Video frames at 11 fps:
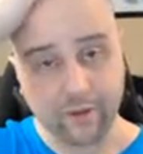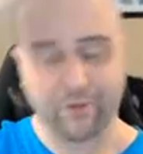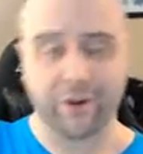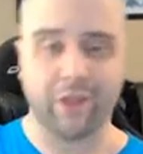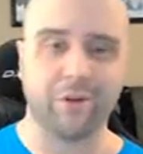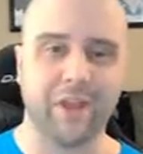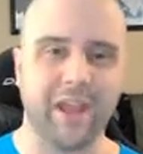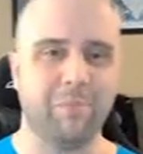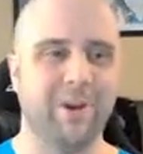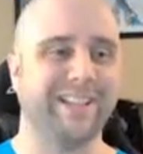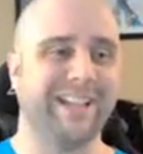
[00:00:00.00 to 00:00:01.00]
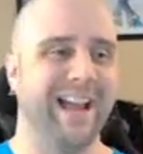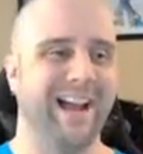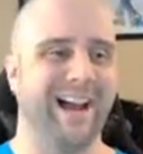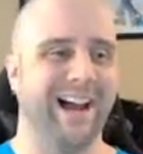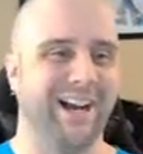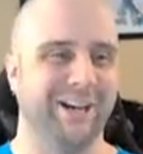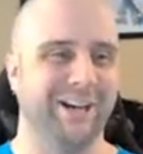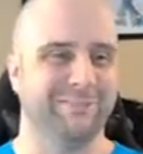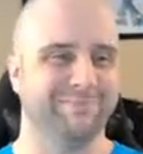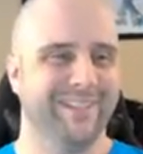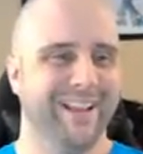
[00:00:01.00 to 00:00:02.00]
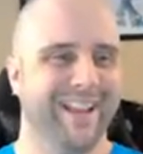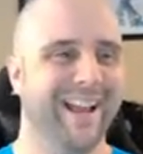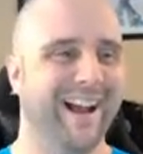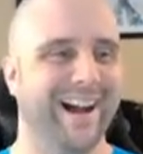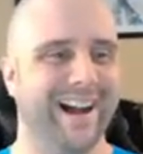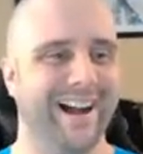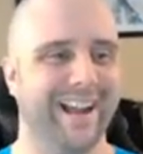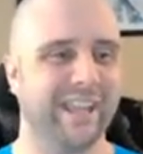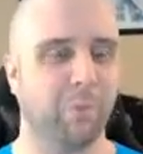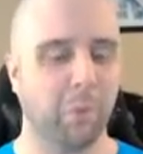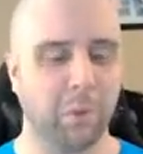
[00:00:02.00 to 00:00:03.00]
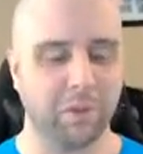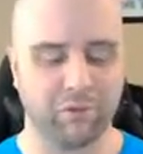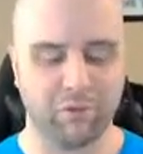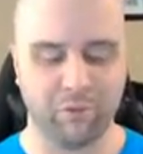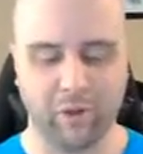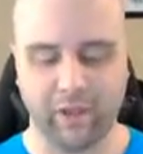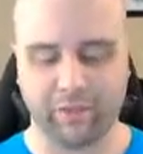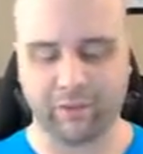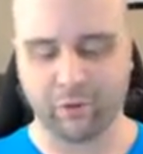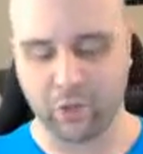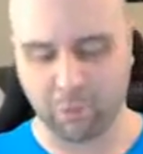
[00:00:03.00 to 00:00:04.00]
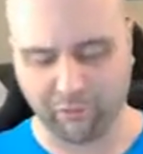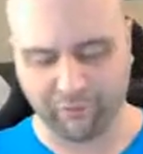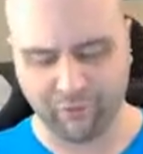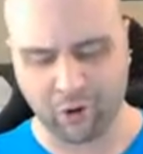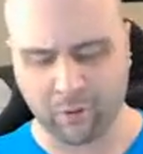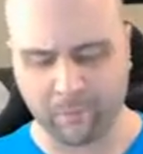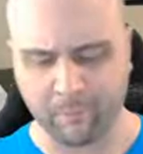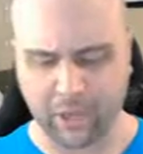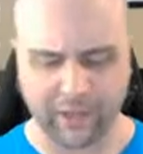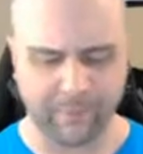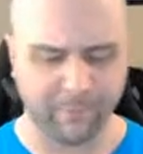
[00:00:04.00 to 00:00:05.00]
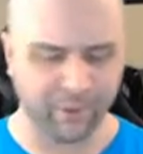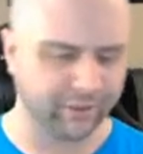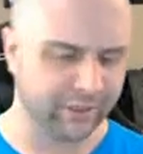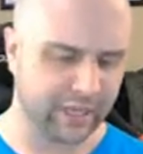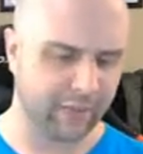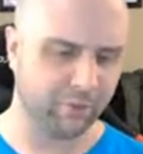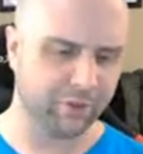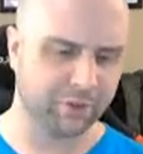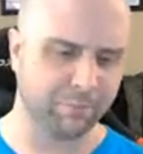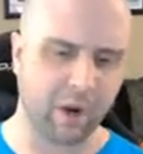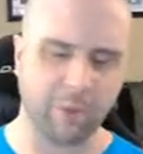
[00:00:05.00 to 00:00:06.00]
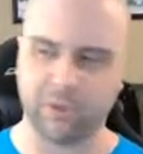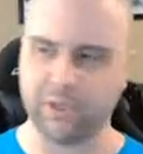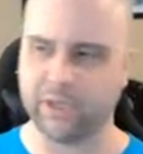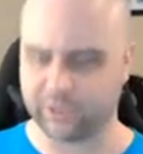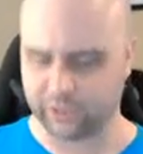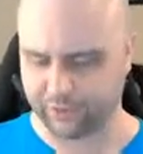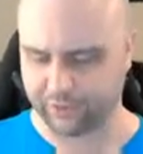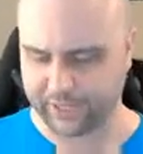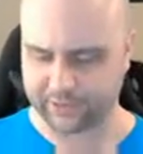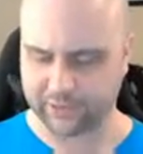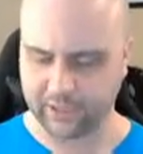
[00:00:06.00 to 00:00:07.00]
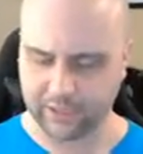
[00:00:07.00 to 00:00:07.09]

for another day, but we went through third normal form, building tables properly so that